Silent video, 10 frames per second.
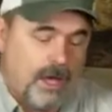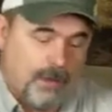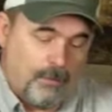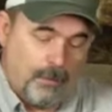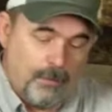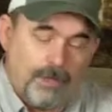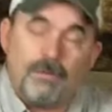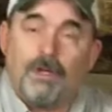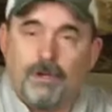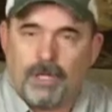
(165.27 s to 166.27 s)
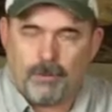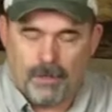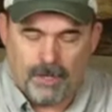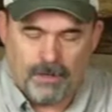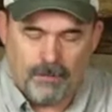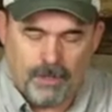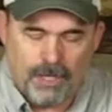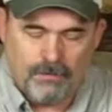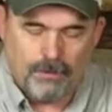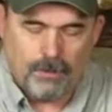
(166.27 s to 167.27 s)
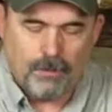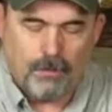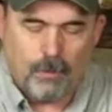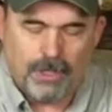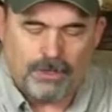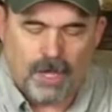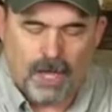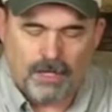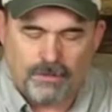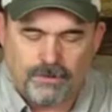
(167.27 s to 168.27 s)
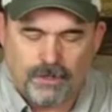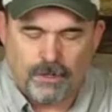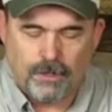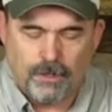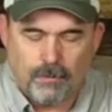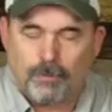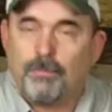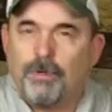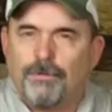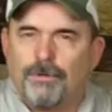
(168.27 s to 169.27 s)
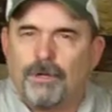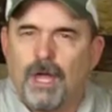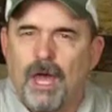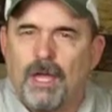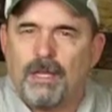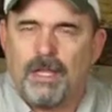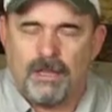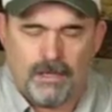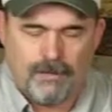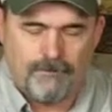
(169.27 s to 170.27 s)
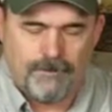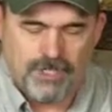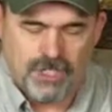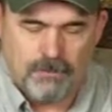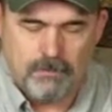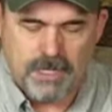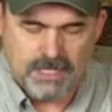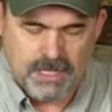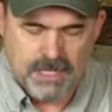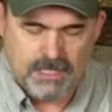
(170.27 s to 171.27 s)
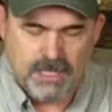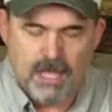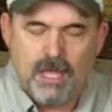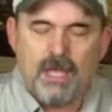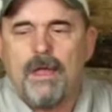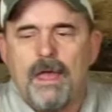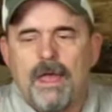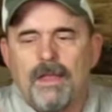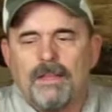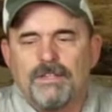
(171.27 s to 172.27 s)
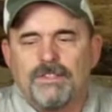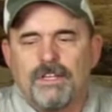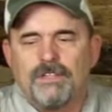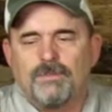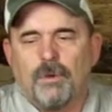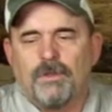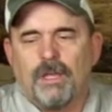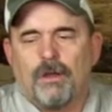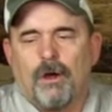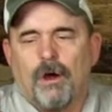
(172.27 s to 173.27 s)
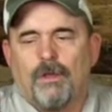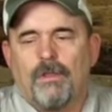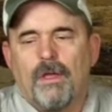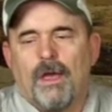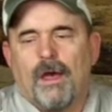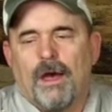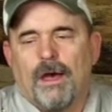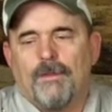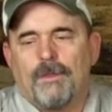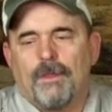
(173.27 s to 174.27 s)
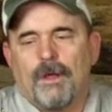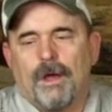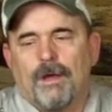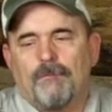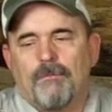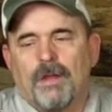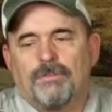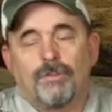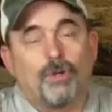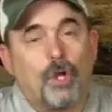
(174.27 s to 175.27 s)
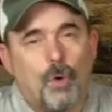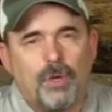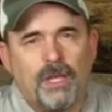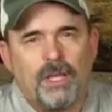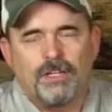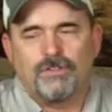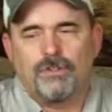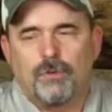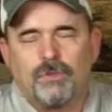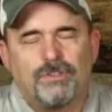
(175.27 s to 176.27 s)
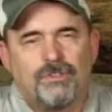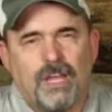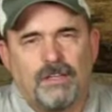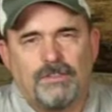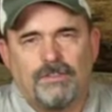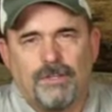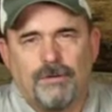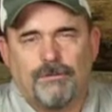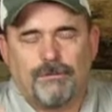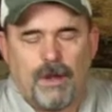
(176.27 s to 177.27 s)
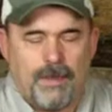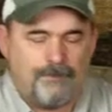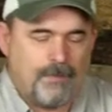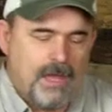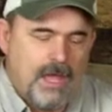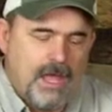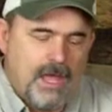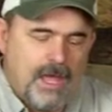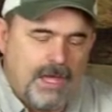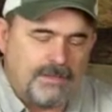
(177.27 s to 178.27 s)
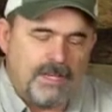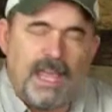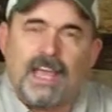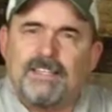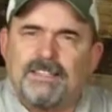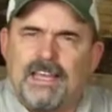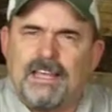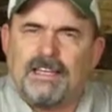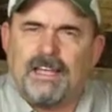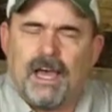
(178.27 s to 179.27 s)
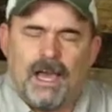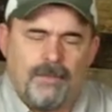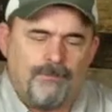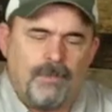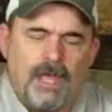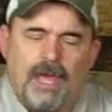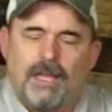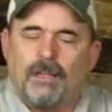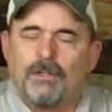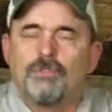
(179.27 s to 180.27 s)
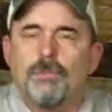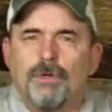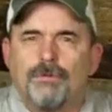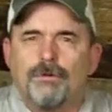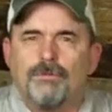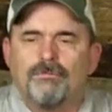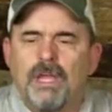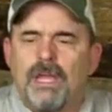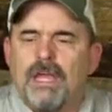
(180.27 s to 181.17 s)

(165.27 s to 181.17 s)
We'll give you a hook keeper there. And then we give you, which I consider the most beautiful guide in the fishing business. This is what they call a zirconia insert with stainless steel frame. It's an X-In guide, and it looks beautiful.